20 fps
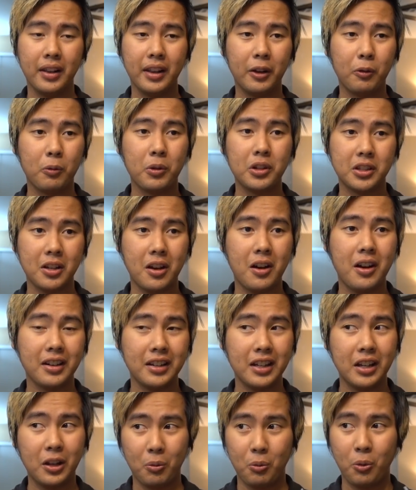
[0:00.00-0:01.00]
Like we're
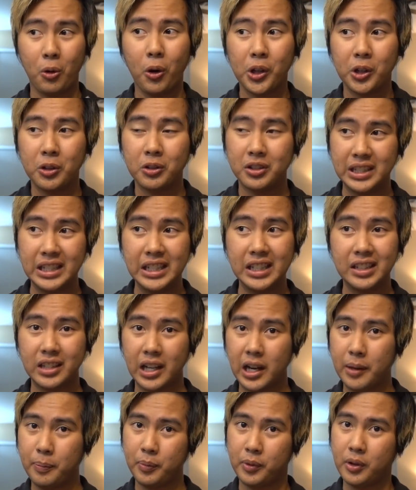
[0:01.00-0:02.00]
talking royalty
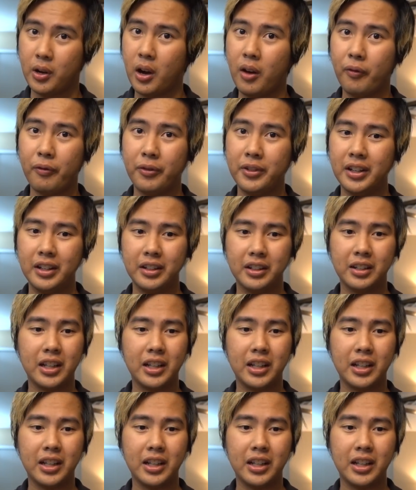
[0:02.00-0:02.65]
type confident.